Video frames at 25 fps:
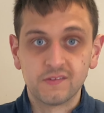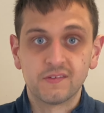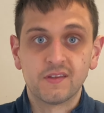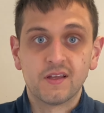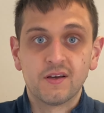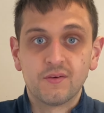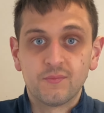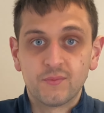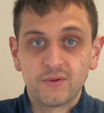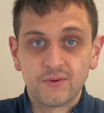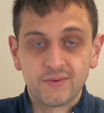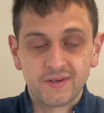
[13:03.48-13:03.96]

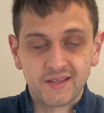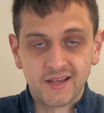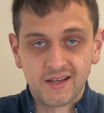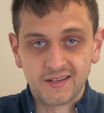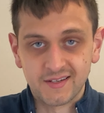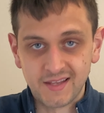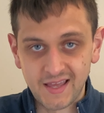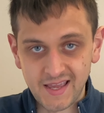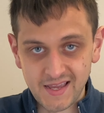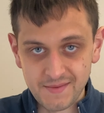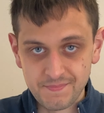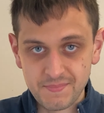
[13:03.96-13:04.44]
that we only
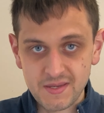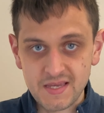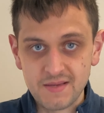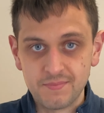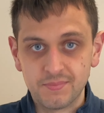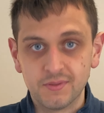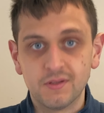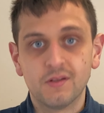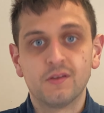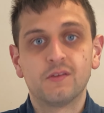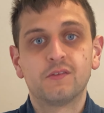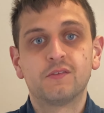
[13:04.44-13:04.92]
had 8
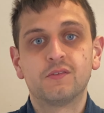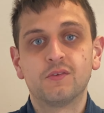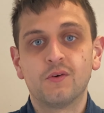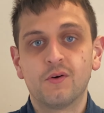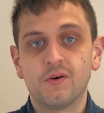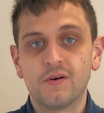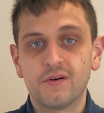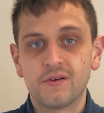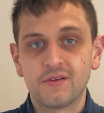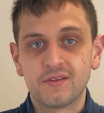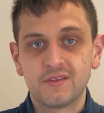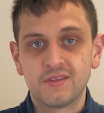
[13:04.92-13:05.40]
people,
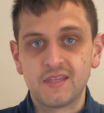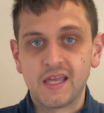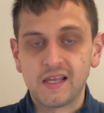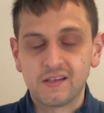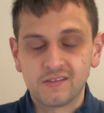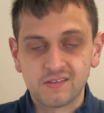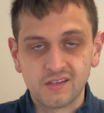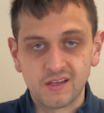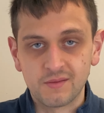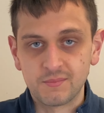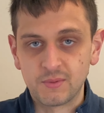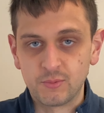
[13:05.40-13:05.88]
so
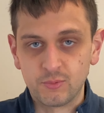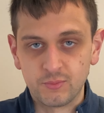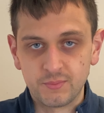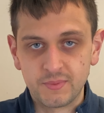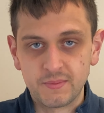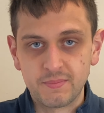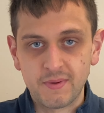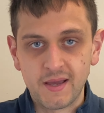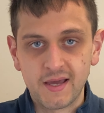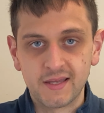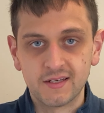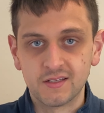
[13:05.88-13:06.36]
next time it would be
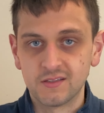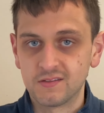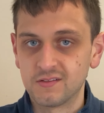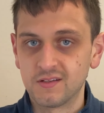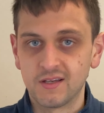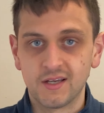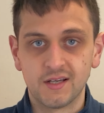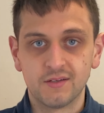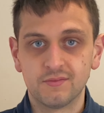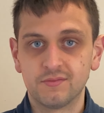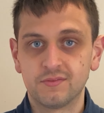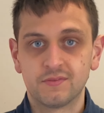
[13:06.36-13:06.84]
better to
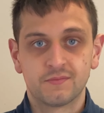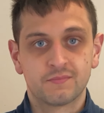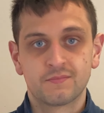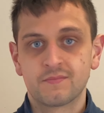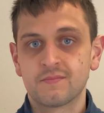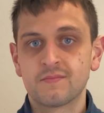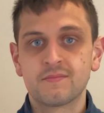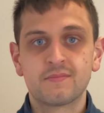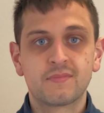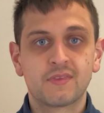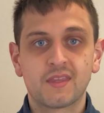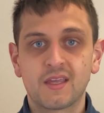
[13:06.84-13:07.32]
have
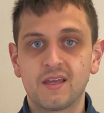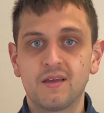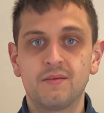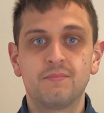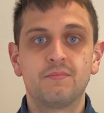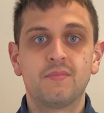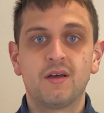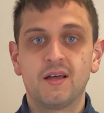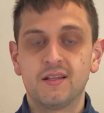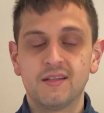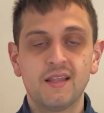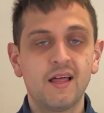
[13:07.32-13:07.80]

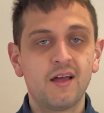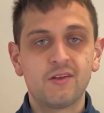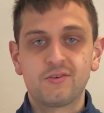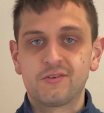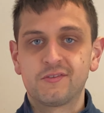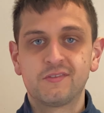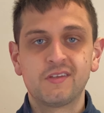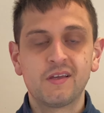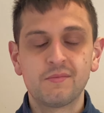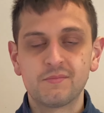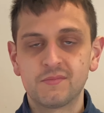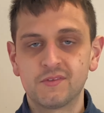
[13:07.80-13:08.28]
a larger
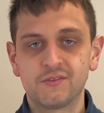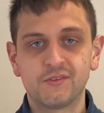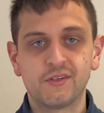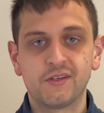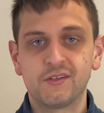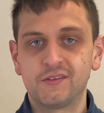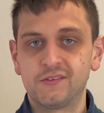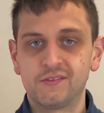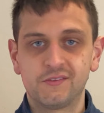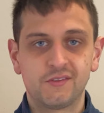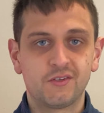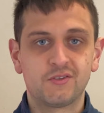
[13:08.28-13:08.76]
sample
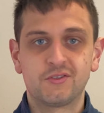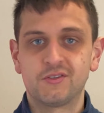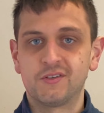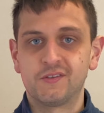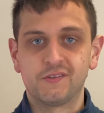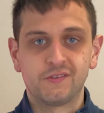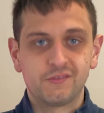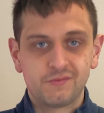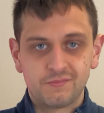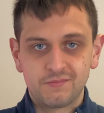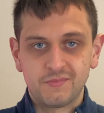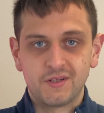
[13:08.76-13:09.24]
size, such
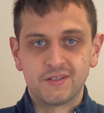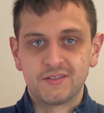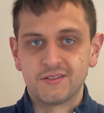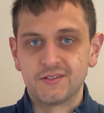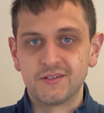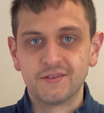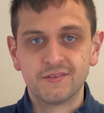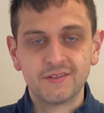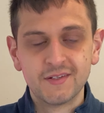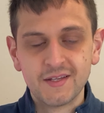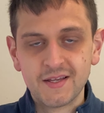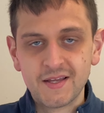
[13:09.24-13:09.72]
as,
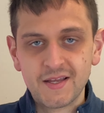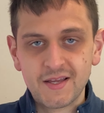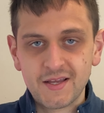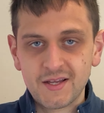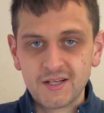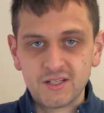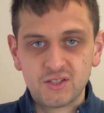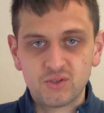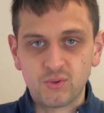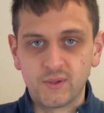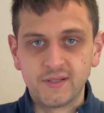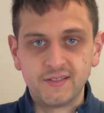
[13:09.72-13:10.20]

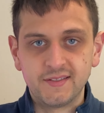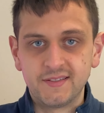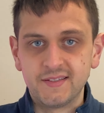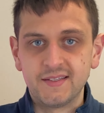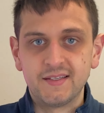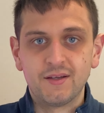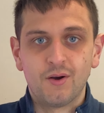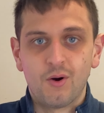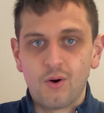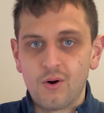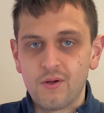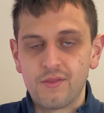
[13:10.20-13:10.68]

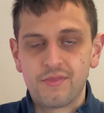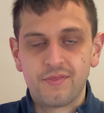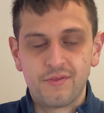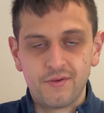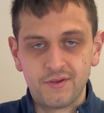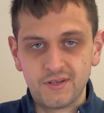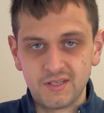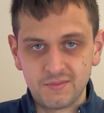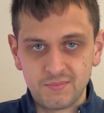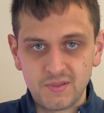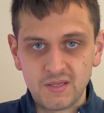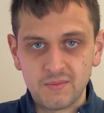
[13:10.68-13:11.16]
20 or
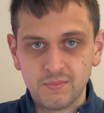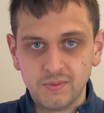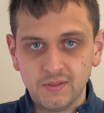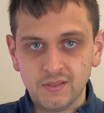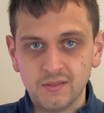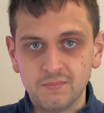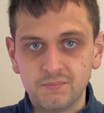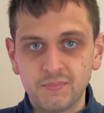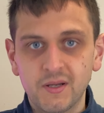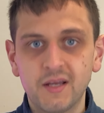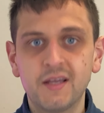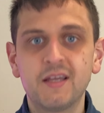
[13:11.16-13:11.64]
30
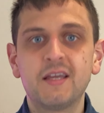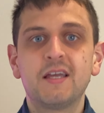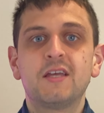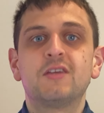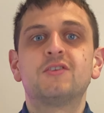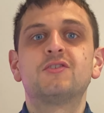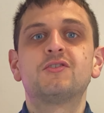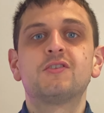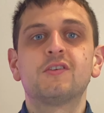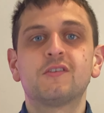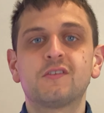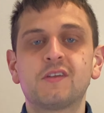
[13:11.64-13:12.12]
people. But
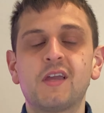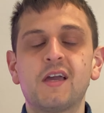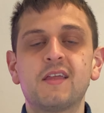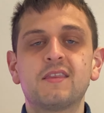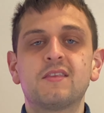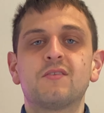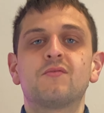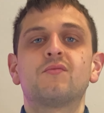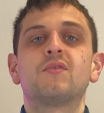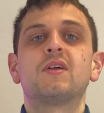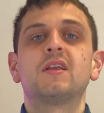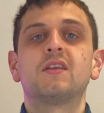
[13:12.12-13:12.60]
it's just getting
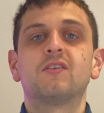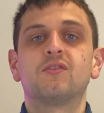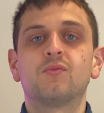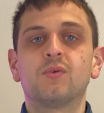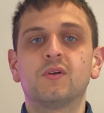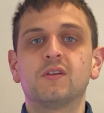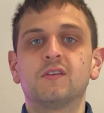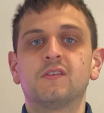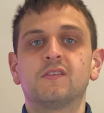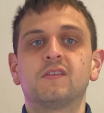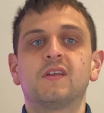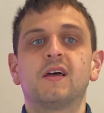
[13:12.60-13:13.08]
the reader to
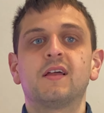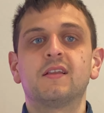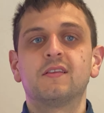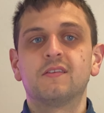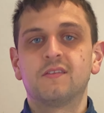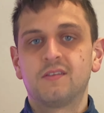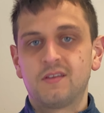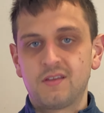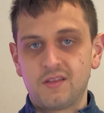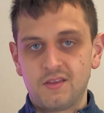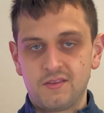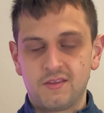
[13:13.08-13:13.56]

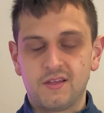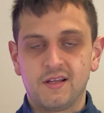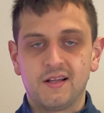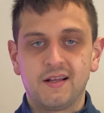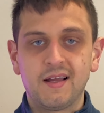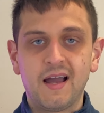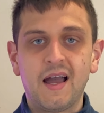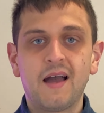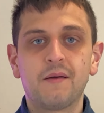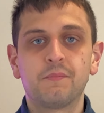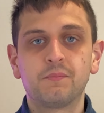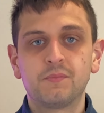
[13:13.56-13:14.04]
understand the
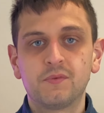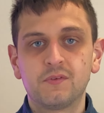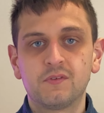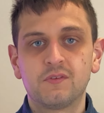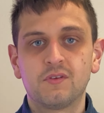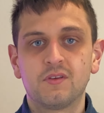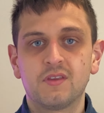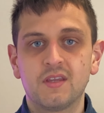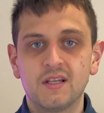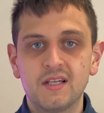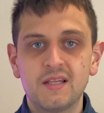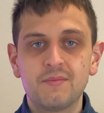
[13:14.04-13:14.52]

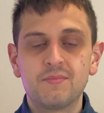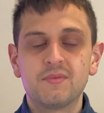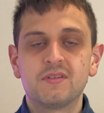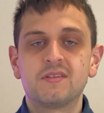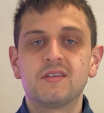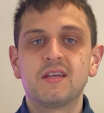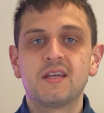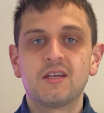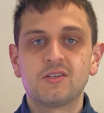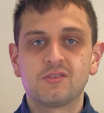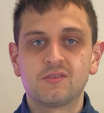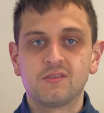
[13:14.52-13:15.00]
gaps, the
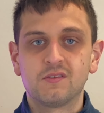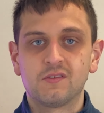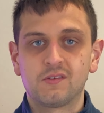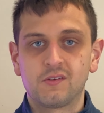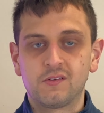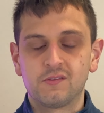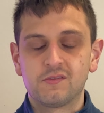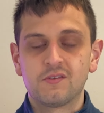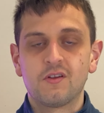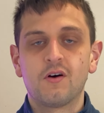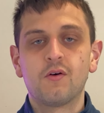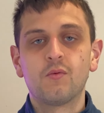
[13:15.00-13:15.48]
limitations,
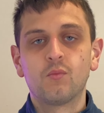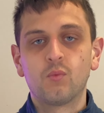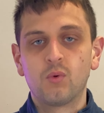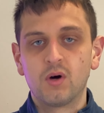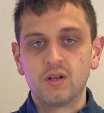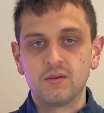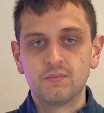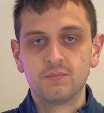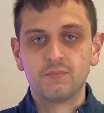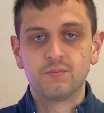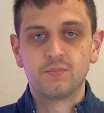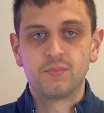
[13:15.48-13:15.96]
because not
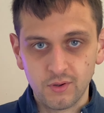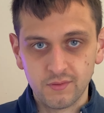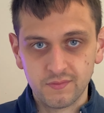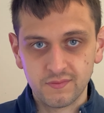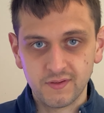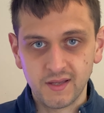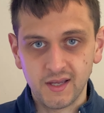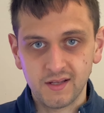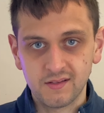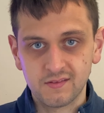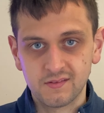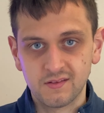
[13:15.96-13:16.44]
one
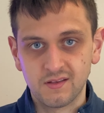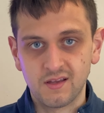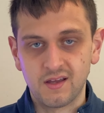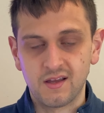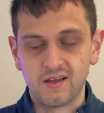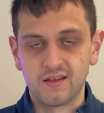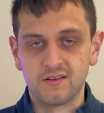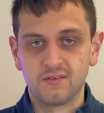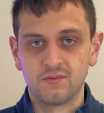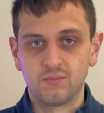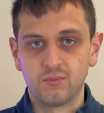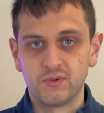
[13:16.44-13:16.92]
perfect,
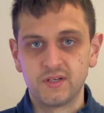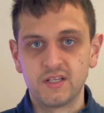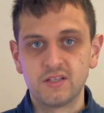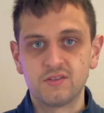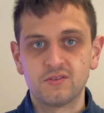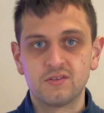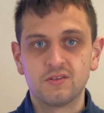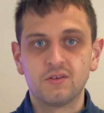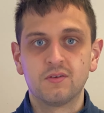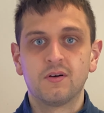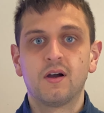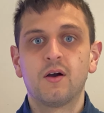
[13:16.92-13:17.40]
and we need
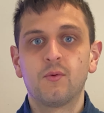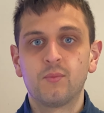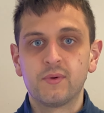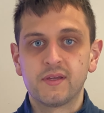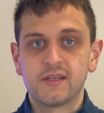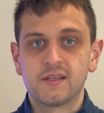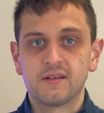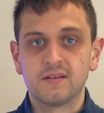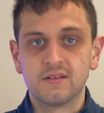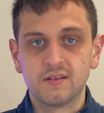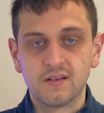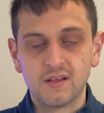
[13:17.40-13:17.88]
to know how we
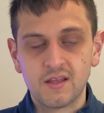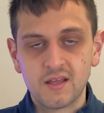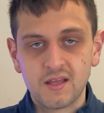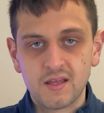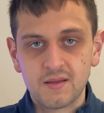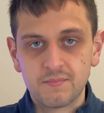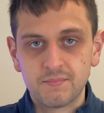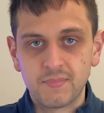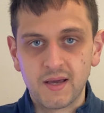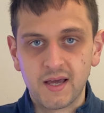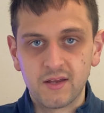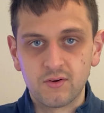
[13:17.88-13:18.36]
can
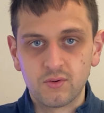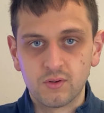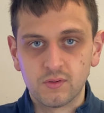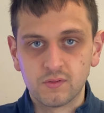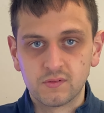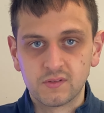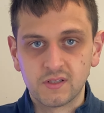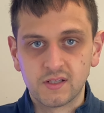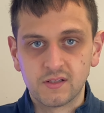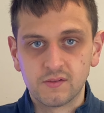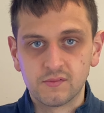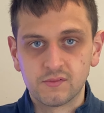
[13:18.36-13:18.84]
better
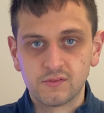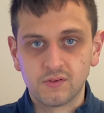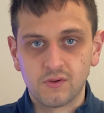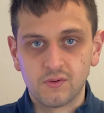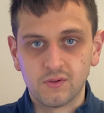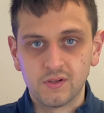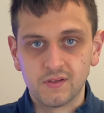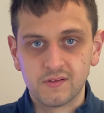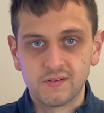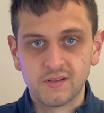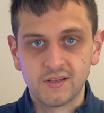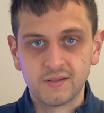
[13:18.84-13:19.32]
ourselves all
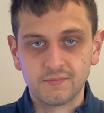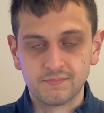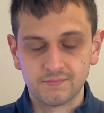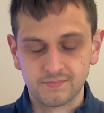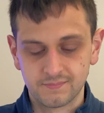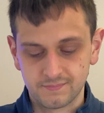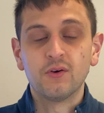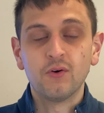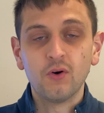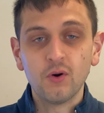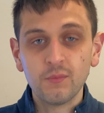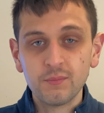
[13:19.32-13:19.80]
the time.
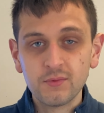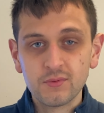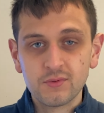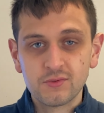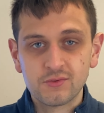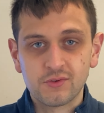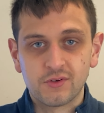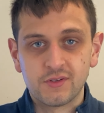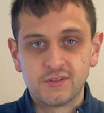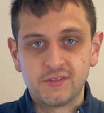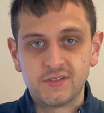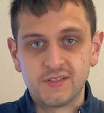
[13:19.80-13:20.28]
I hope you
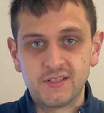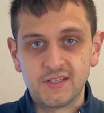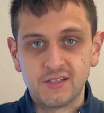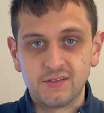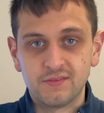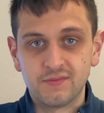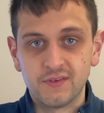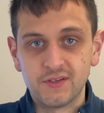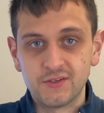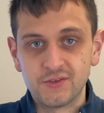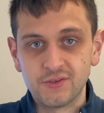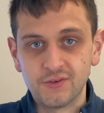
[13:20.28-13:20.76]
enjoyed today's
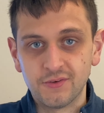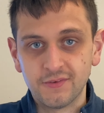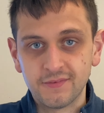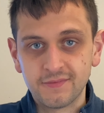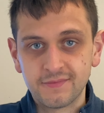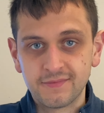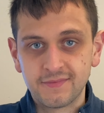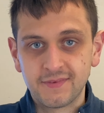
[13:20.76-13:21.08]
video.